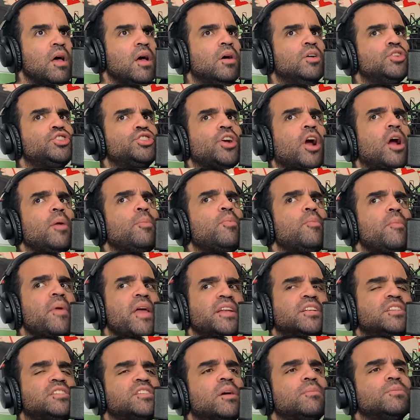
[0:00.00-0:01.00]
Sharp
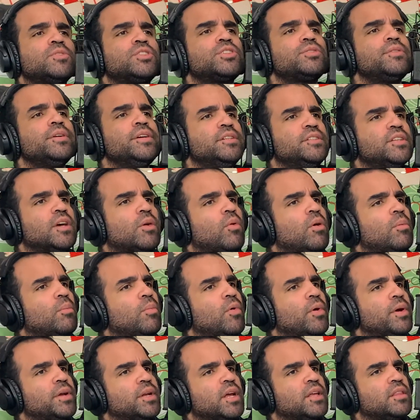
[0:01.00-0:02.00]
made some screens at one
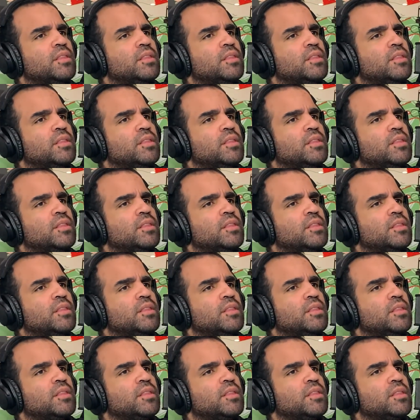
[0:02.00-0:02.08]
point, I think.